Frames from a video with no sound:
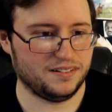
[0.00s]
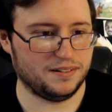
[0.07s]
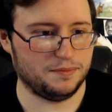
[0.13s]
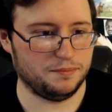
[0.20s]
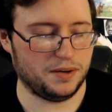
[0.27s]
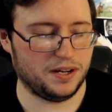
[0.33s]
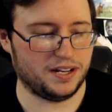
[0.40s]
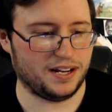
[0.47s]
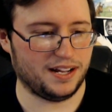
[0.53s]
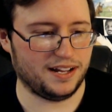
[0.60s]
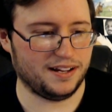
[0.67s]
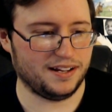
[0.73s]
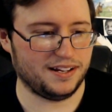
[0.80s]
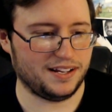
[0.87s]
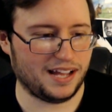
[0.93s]
But,
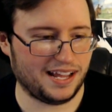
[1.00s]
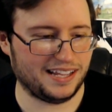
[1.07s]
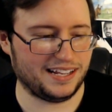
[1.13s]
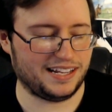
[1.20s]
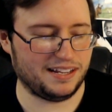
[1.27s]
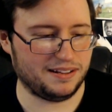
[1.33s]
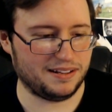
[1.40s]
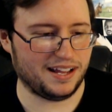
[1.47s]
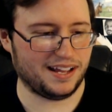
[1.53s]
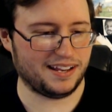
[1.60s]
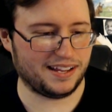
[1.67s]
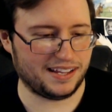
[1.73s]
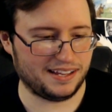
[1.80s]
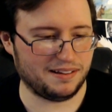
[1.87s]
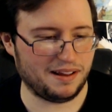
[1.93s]
I
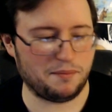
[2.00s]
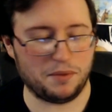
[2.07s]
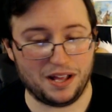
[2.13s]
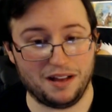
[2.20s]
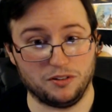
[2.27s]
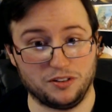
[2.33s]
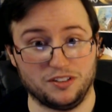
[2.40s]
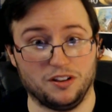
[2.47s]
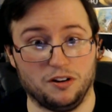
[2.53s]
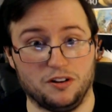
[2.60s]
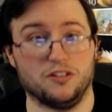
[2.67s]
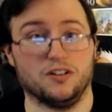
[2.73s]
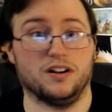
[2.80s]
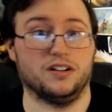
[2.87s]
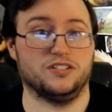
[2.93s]
mean, I was still
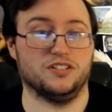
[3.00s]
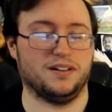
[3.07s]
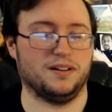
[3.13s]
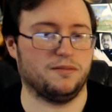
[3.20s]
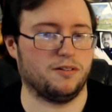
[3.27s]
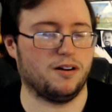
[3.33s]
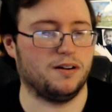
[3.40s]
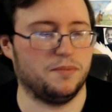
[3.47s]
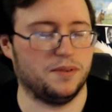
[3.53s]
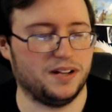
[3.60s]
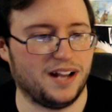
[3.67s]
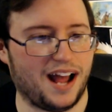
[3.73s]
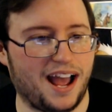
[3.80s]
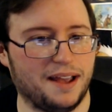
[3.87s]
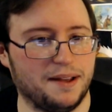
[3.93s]
cringe, don't get me wrong, but
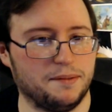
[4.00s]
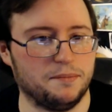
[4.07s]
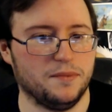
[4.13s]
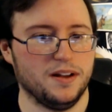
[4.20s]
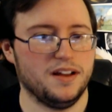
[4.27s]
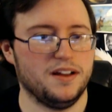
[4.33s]
I am